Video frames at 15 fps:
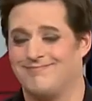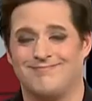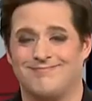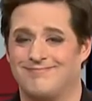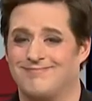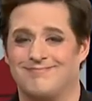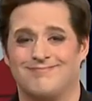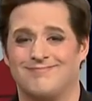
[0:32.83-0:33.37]

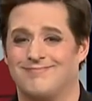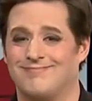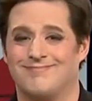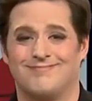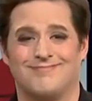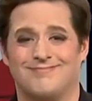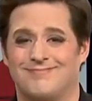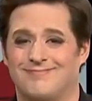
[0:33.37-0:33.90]

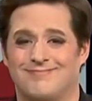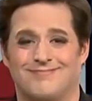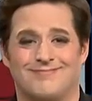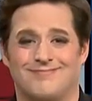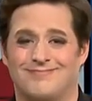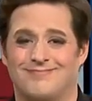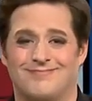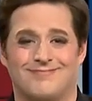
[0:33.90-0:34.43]

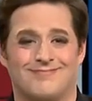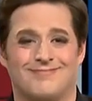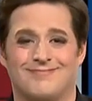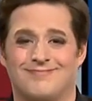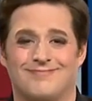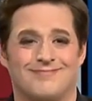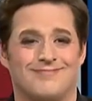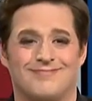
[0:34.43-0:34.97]

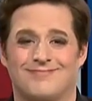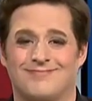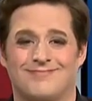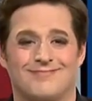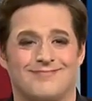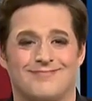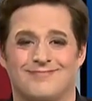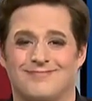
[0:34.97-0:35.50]

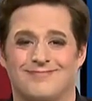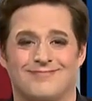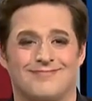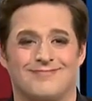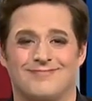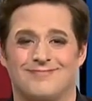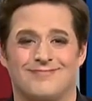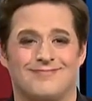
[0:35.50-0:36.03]

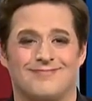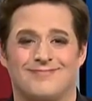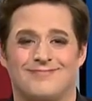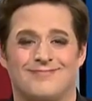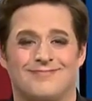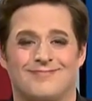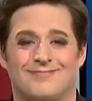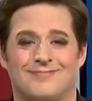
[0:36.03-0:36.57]

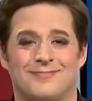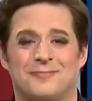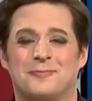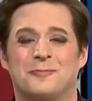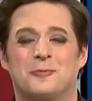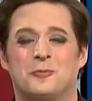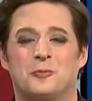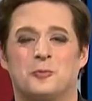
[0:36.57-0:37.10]

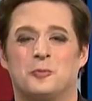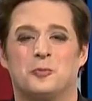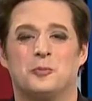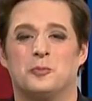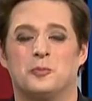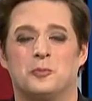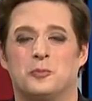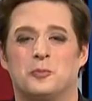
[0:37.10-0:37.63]

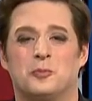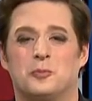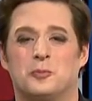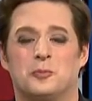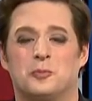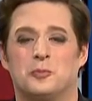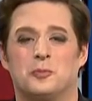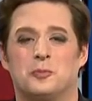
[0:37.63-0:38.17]

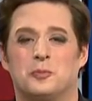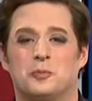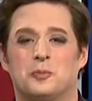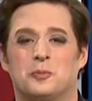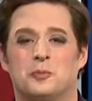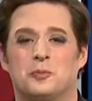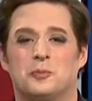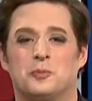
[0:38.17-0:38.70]

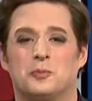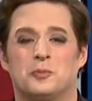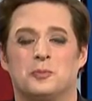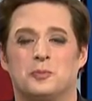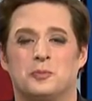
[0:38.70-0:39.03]
No words are spoken by the person on screen.